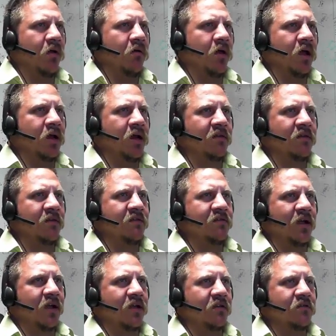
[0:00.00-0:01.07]
Alright, 9
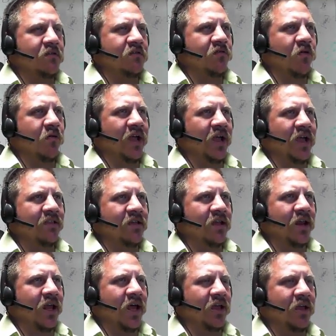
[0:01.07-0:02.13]
seconds is what we got to
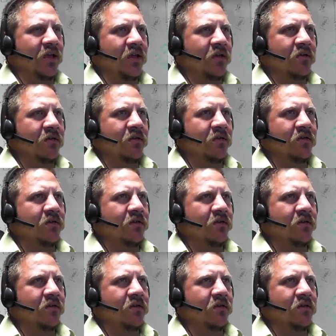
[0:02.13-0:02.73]
get out of here.